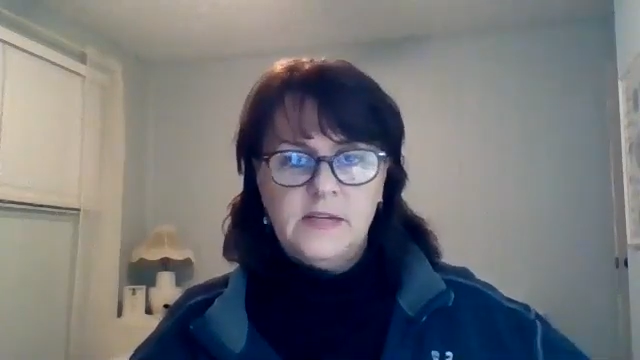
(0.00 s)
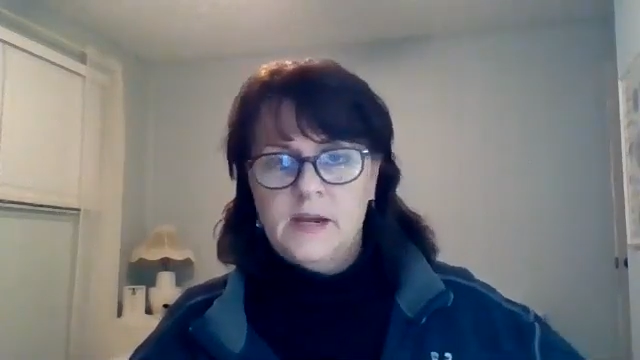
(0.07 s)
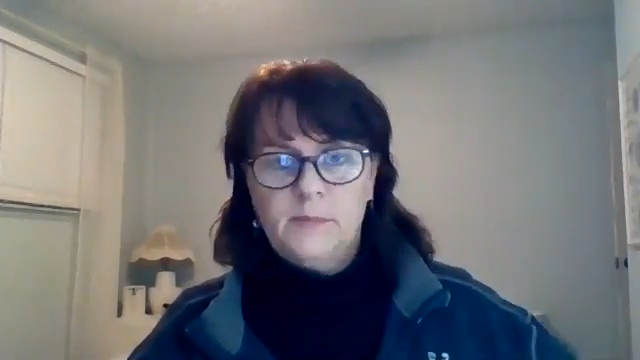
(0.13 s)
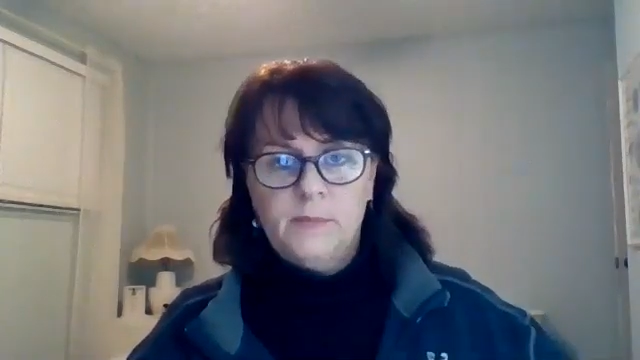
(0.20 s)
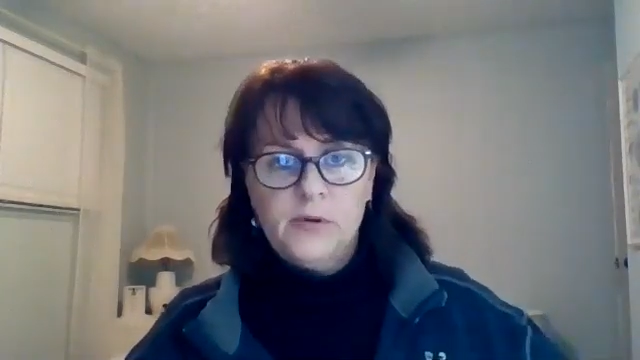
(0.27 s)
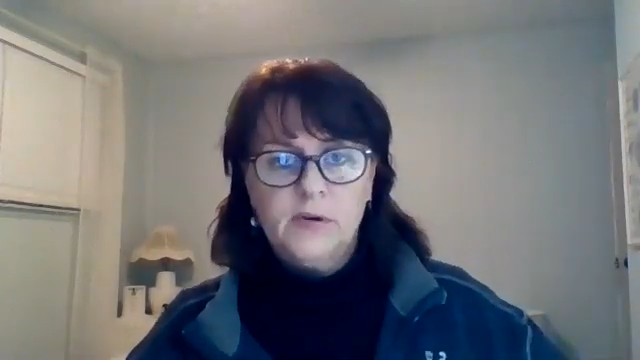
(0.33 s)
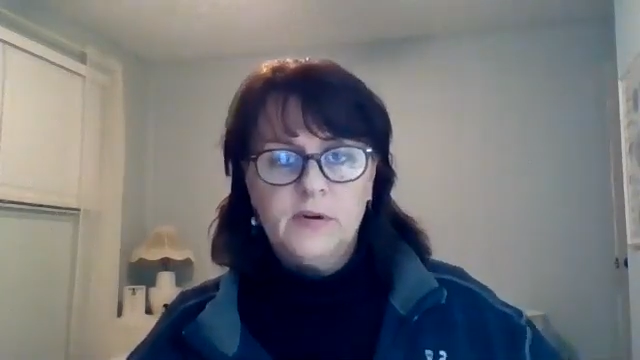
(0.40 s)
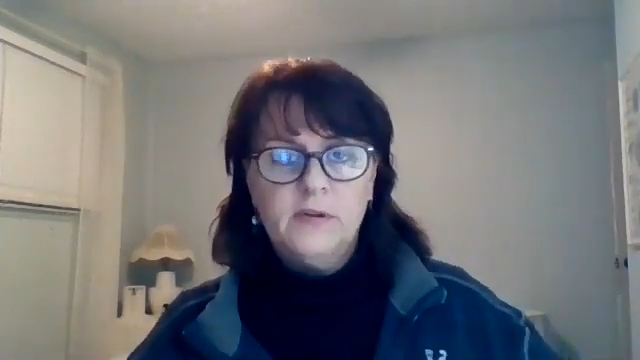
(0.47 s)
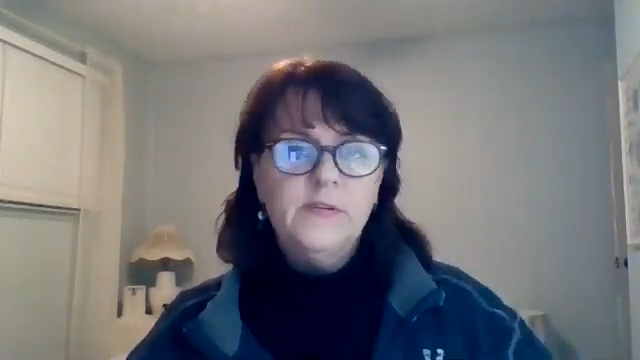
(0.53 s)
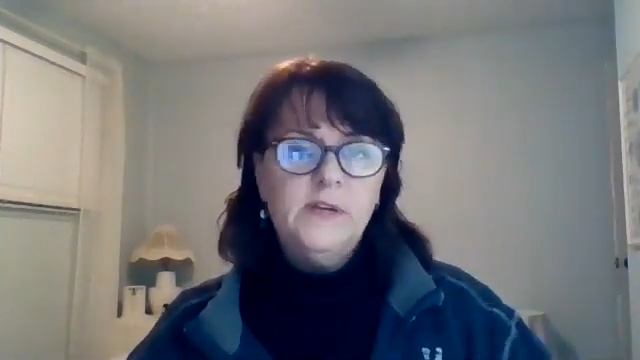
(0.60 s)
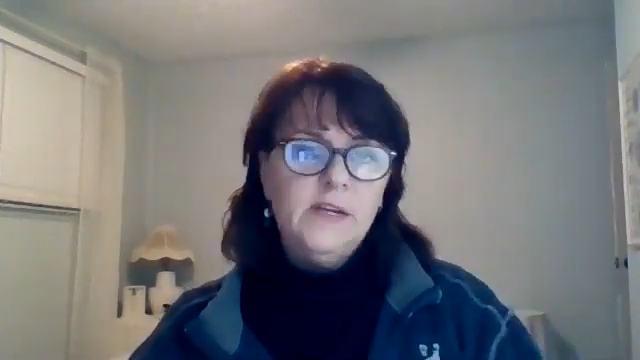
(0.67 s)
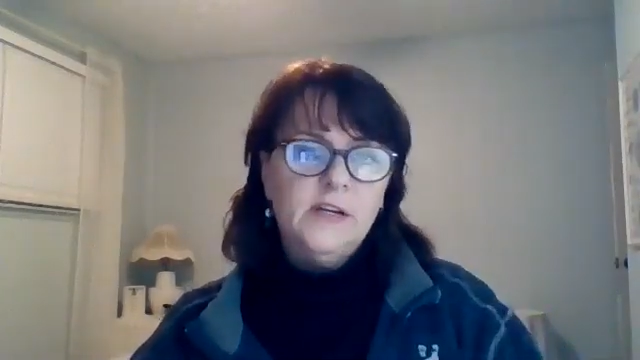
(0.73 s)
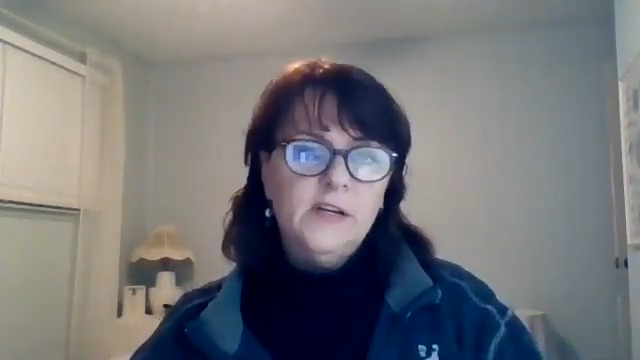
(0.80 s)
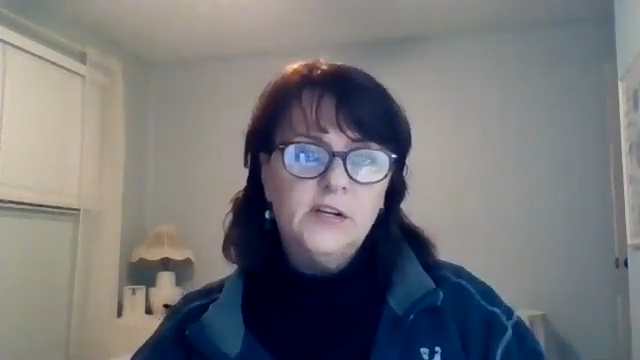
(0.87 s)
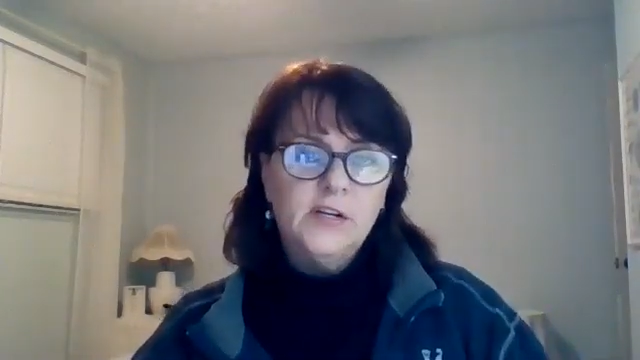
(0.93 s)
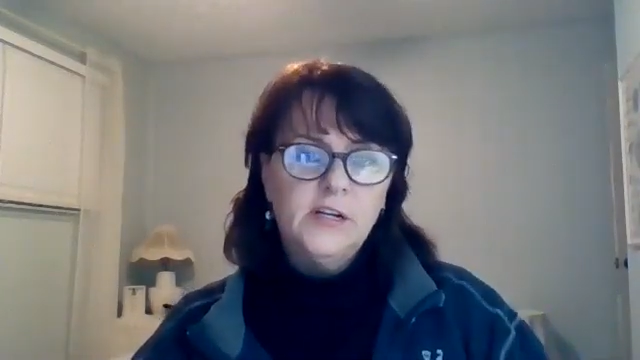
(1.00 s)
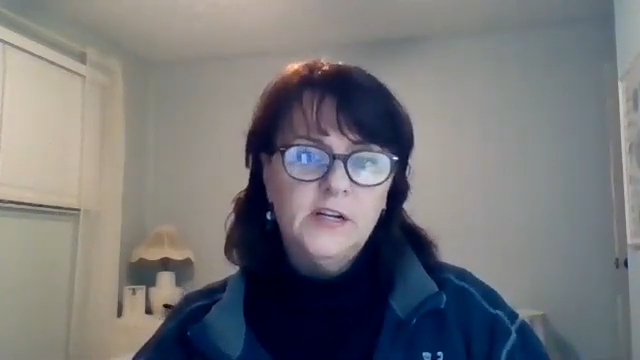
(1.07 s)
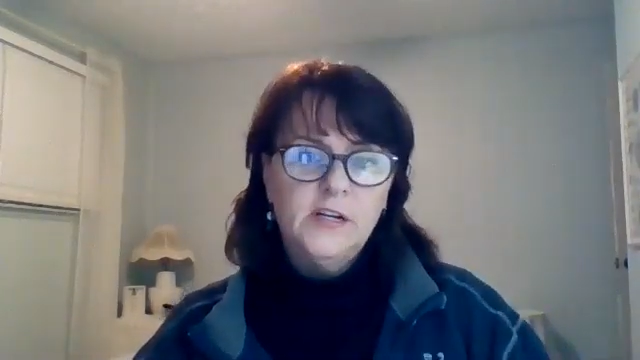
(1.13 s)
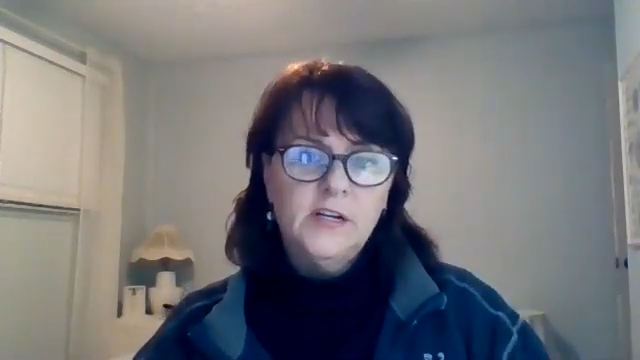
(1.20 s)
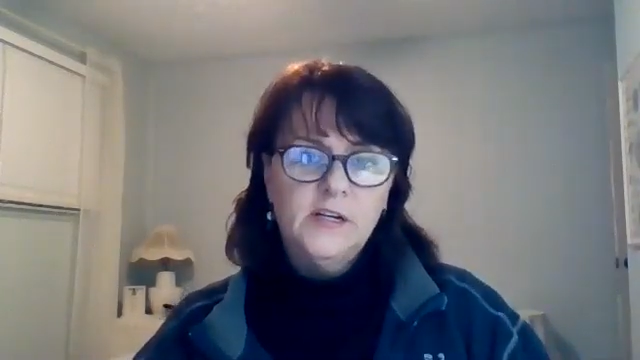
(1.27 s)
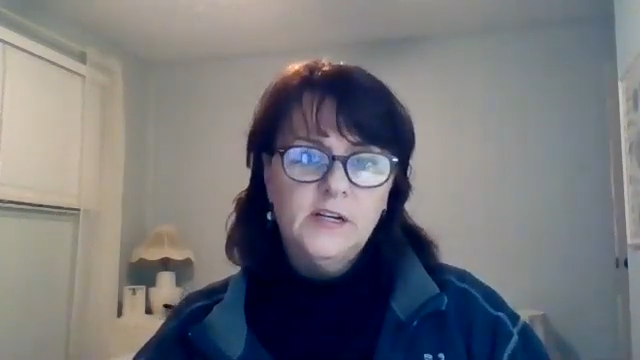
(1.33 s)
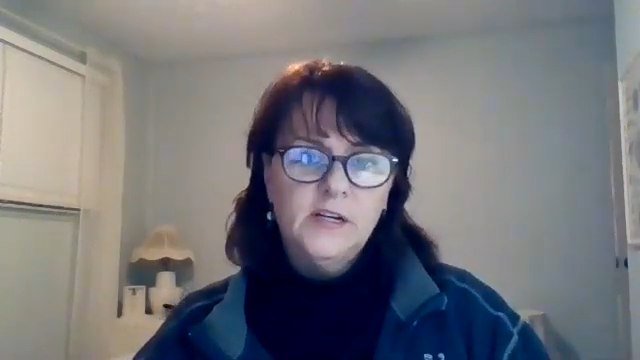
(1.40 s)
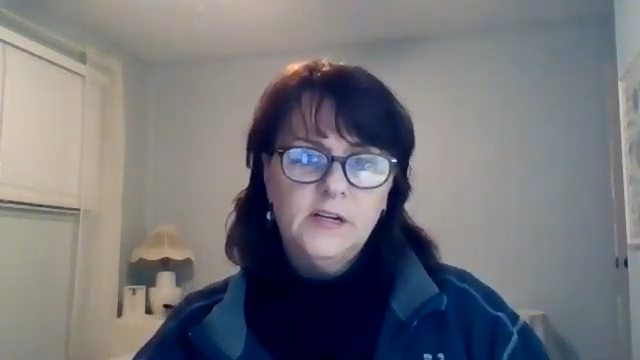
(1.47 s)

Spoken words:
number of deer?